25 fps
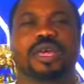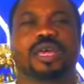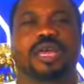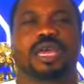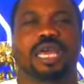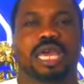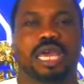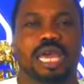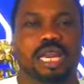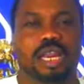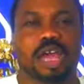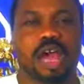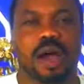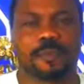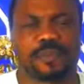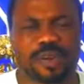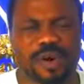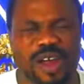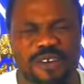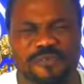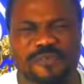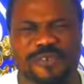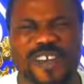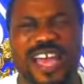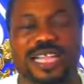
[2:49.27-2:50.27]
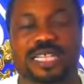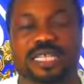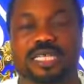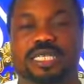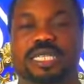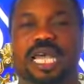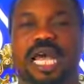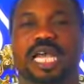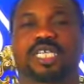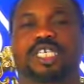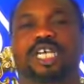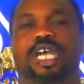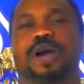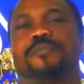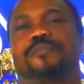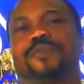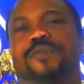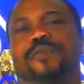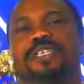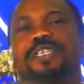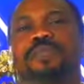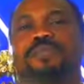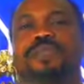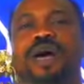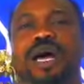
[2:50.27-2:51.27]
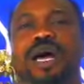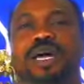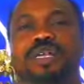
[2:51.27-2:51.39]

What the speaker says: in your prophet that shall prosper.